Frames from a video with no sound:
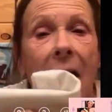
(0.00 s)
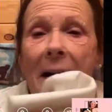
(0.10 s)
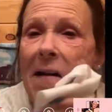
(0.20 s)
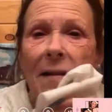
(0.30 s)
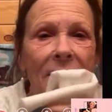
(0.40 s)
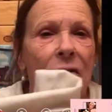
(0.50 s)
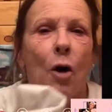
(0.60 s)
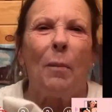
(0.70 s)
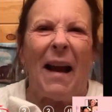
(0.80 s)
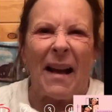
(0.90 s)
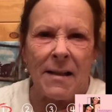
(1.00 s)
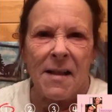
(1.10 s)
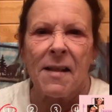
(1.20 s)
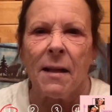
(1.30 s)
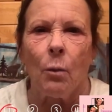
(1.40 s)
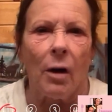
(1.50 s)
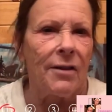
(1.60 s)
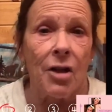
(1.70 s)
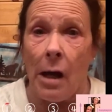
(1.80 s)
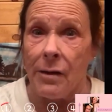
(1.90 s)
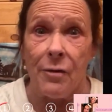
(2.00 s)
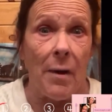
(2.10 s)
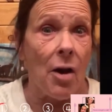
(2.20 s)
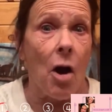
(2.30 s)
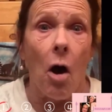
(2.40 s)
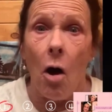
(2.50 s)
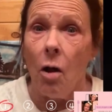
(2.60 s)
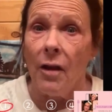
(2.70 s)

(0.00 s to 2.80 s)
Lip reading: They call it, you can go back and see where it talks about